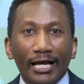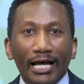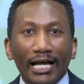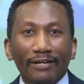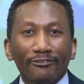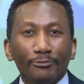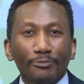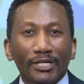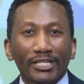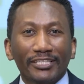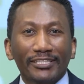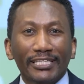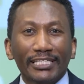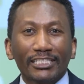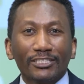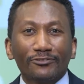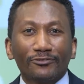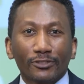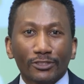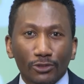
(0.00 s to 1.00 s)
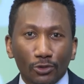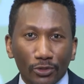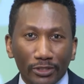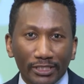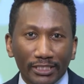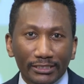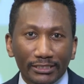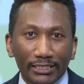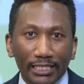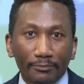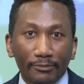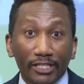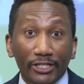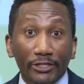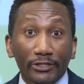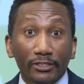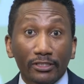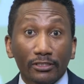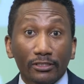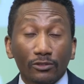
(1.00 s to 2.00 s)
Hi, everybody. Thank you for joining us. I'm
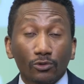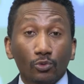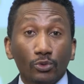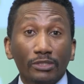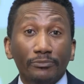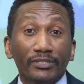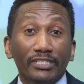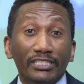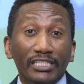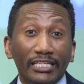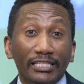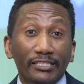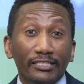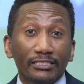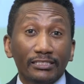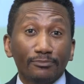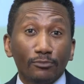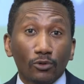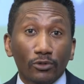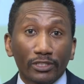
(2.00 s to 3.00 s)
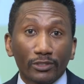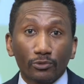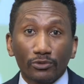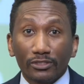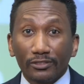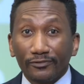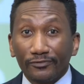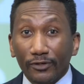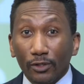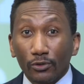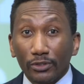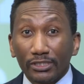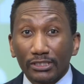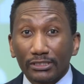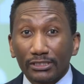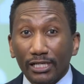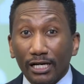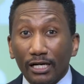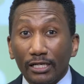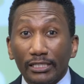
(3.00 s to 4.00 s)
Larry Little. We begin this morning with a
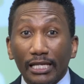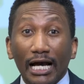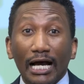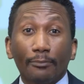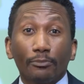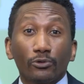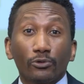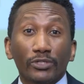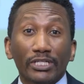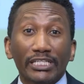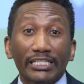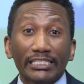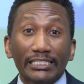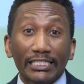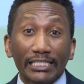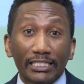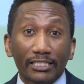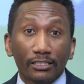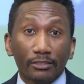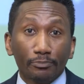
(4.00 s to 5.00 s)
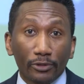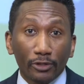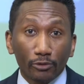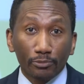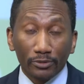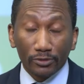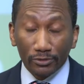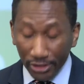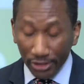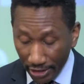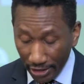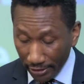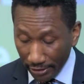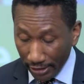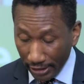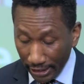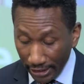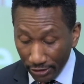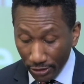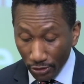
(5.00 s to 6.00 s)
focus on operating in the purple
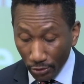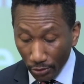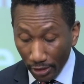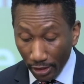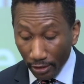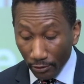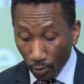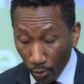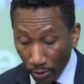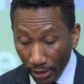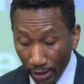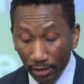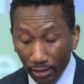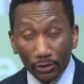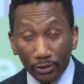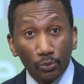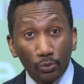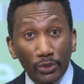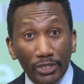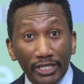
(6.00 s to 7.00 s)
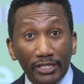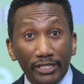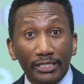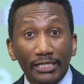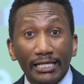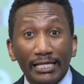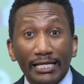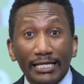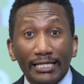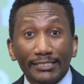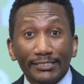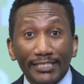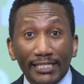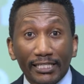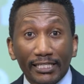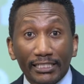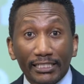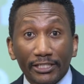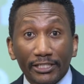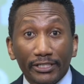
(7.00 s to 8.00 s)
tier. As you are well aware,
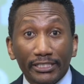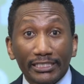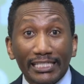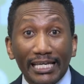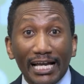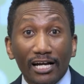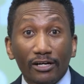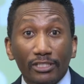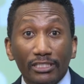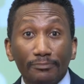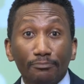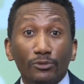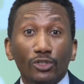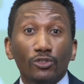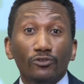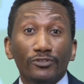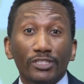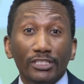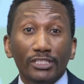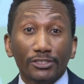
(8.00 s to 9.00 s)
Santa Clara County moved